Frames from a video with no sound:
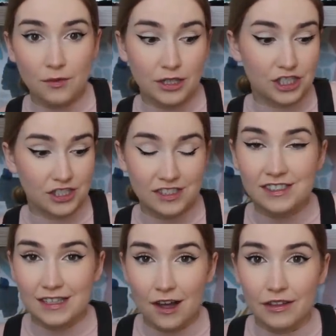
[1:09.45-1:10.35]
which
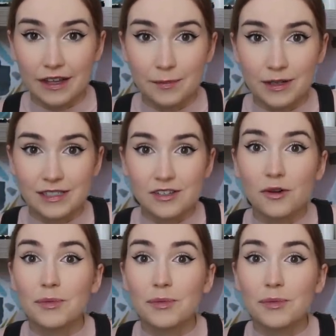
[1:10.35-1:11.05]
doesn't sound like a big deal,